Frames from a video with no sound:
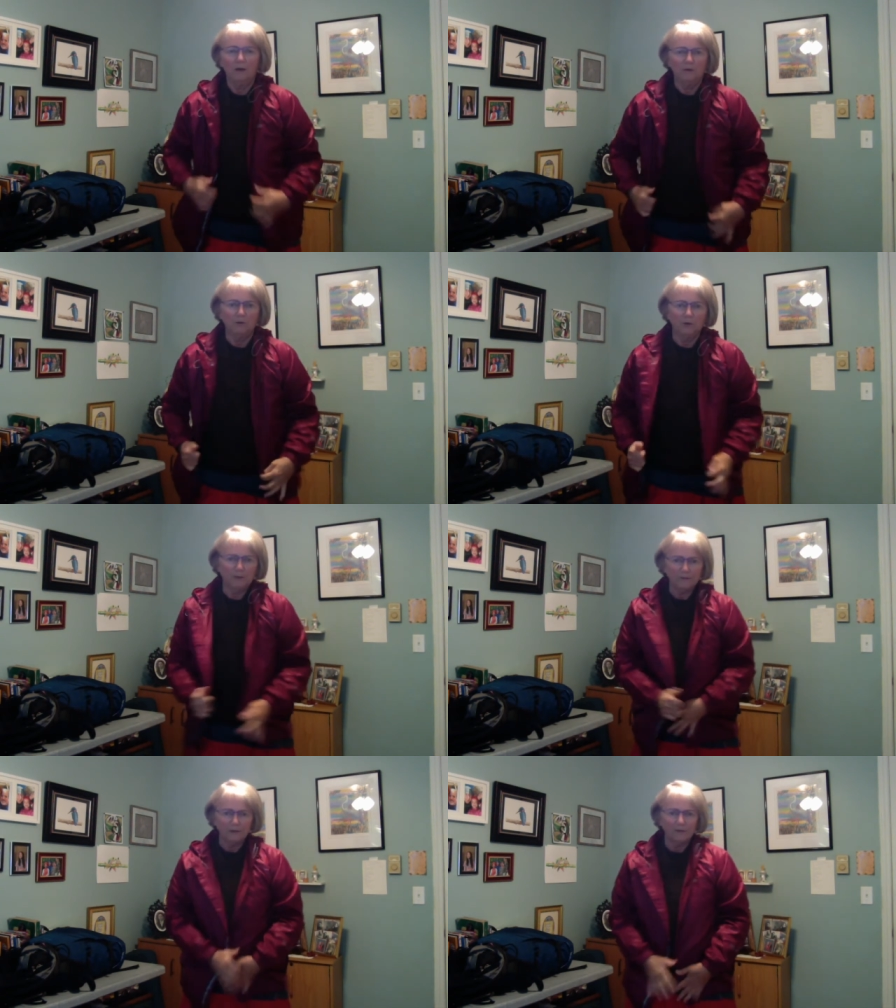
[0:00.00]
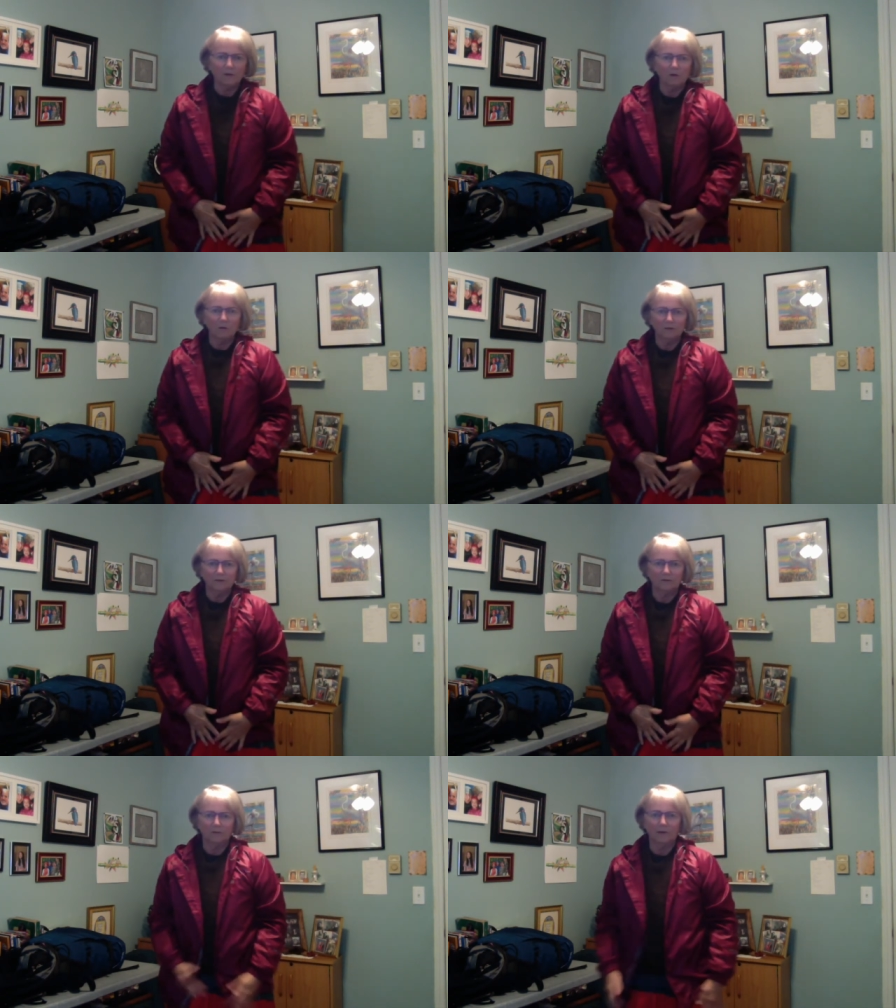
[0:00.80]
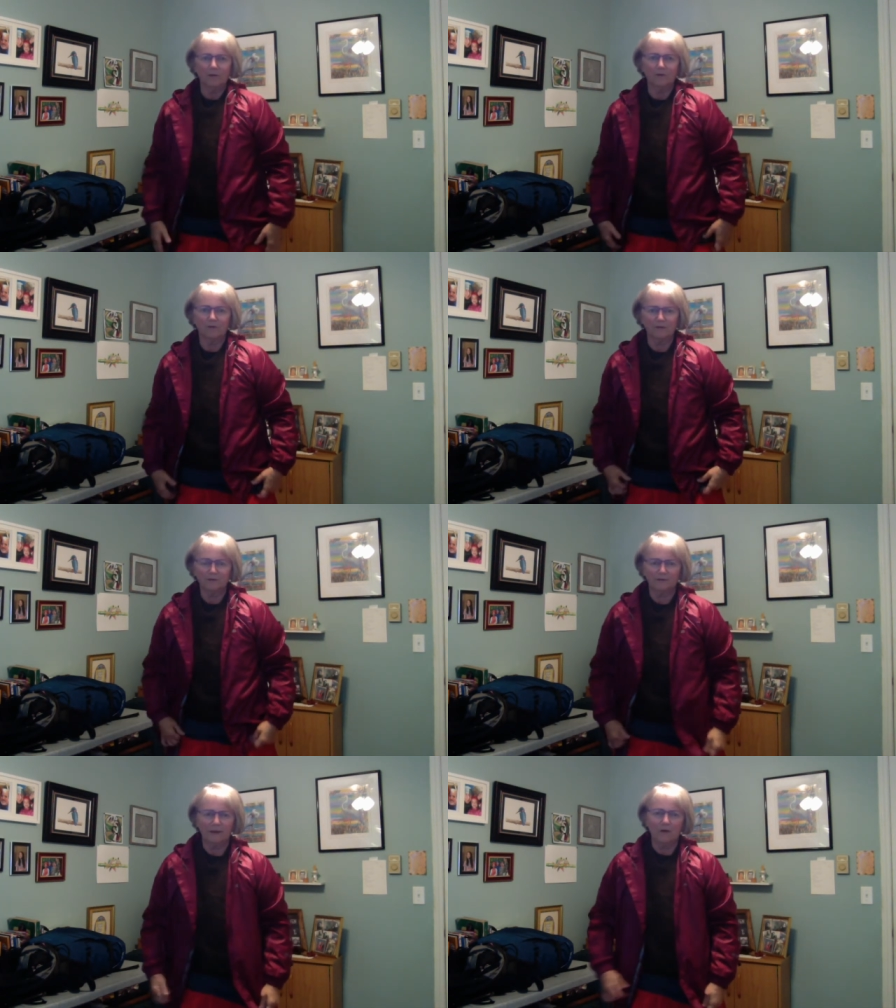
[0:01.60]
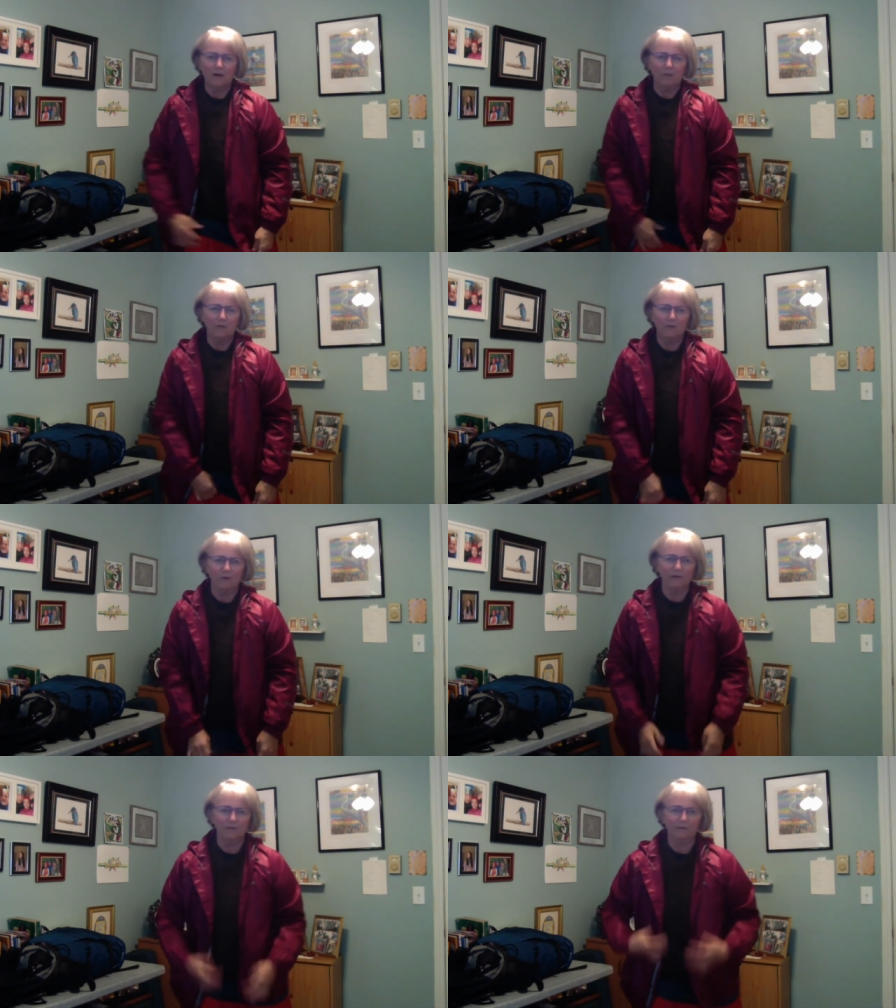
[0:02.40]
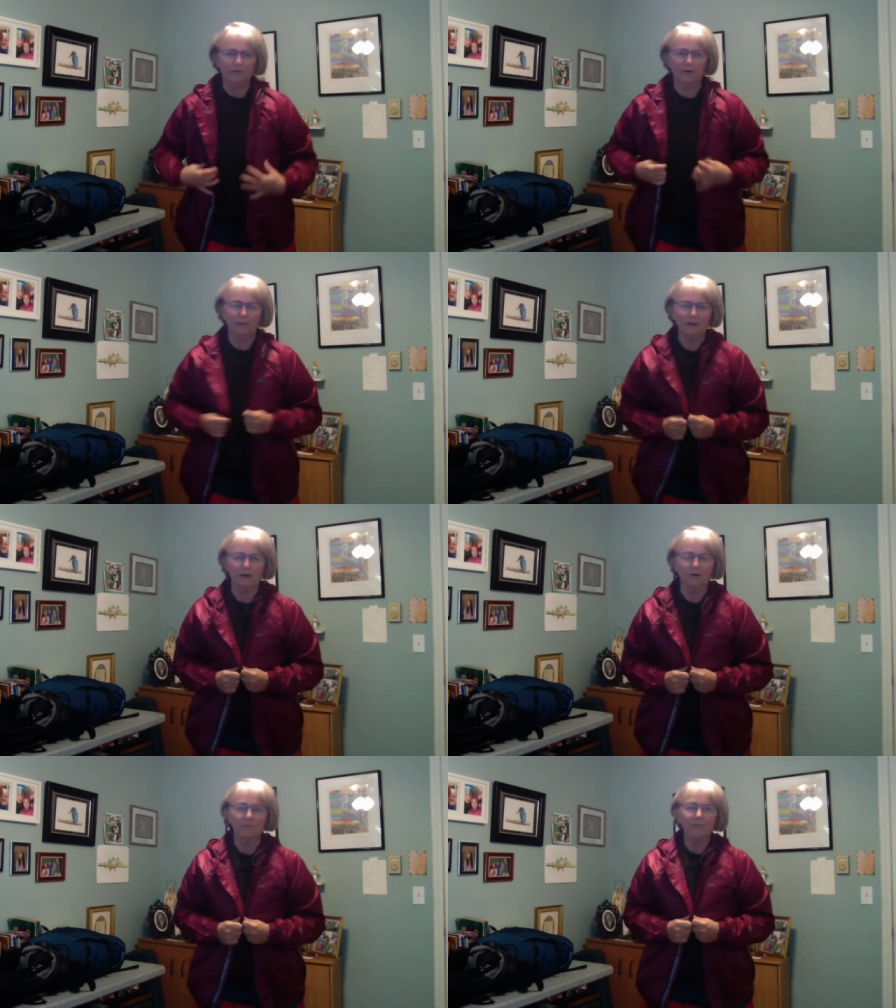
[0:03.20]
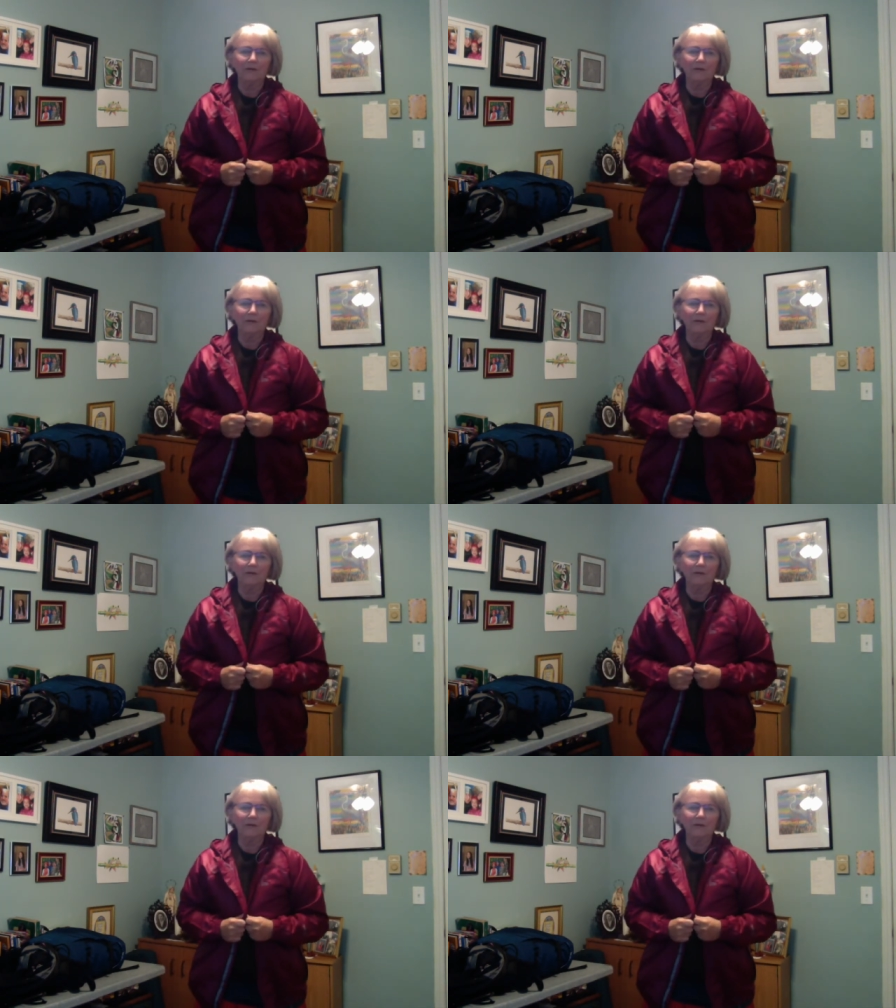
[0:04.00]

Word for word: So even in the coldest of weather, this is how I will dress for the Camino.